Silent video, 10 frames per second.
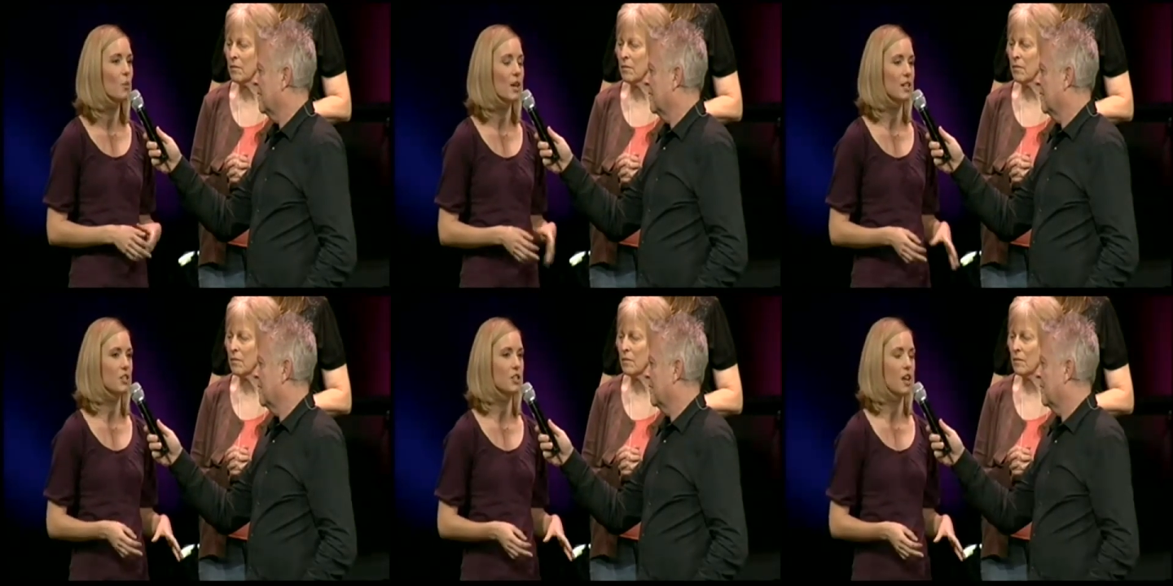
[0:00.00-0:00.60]

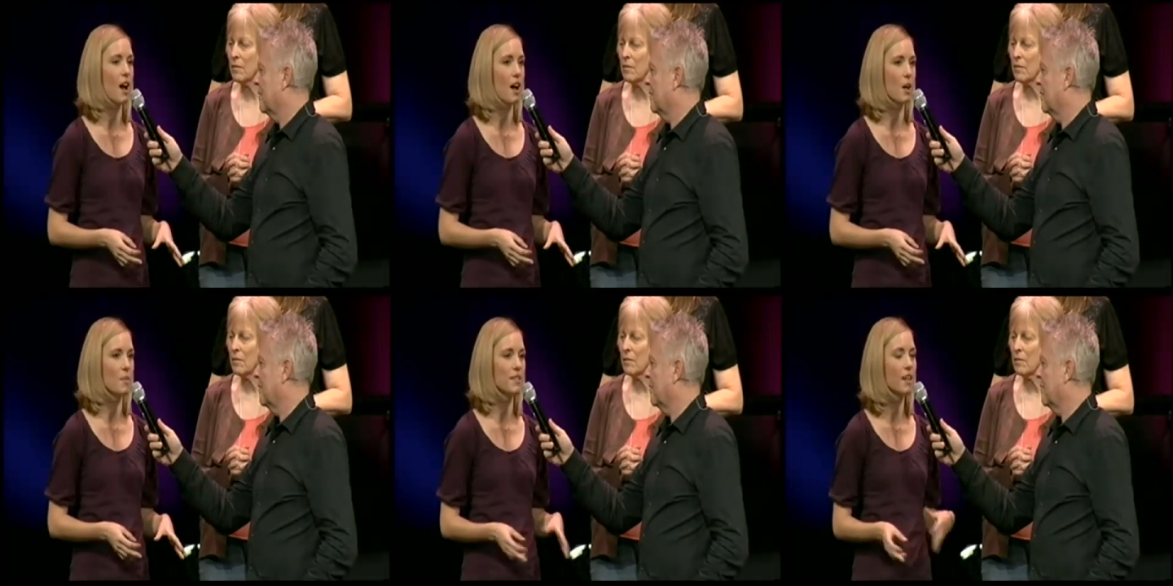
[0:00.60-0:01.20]
Speaker 1: which
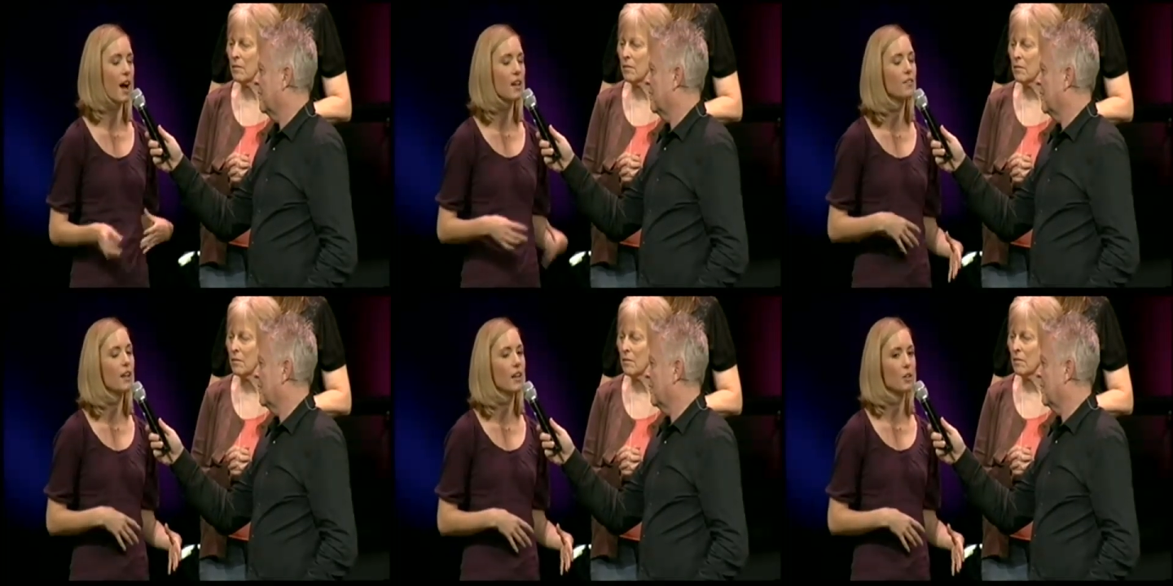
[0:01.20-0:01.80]
um, is kind
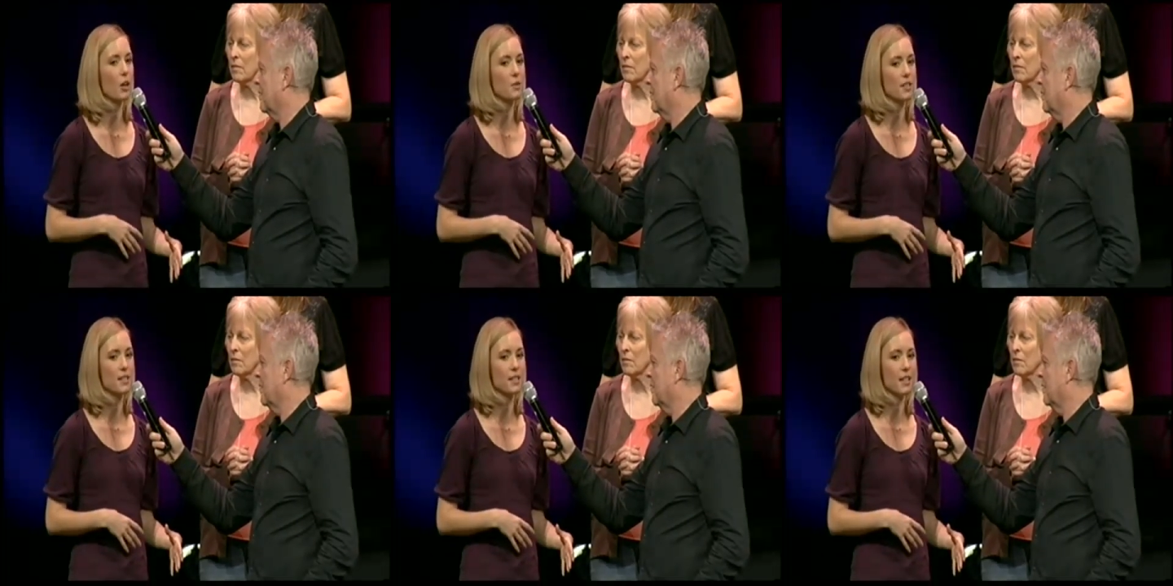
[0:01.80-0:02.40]
of like
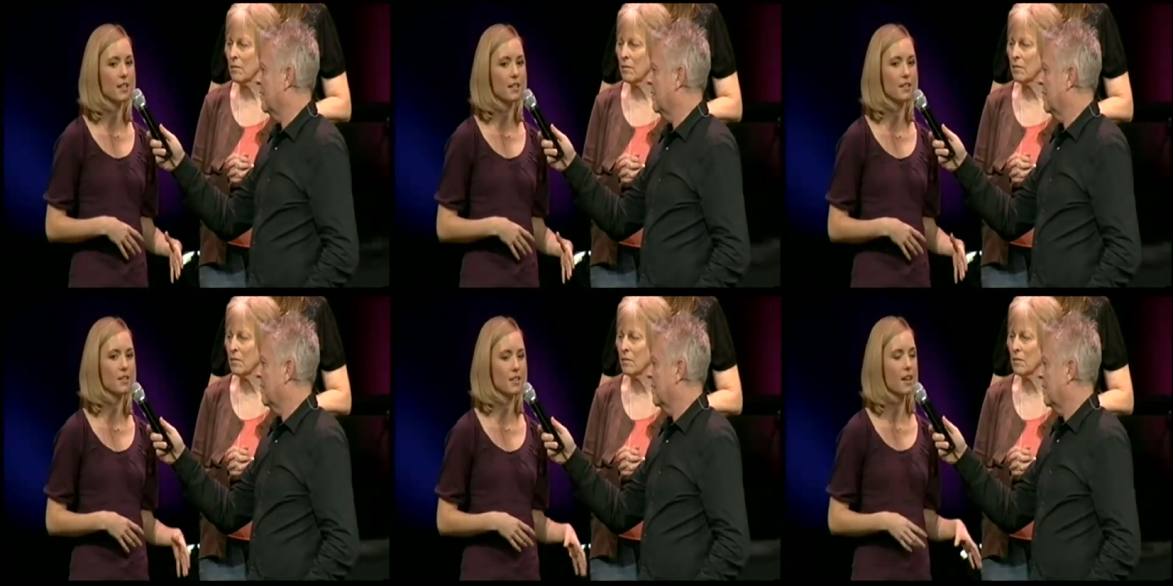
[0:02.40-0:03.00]
Crohn's disease,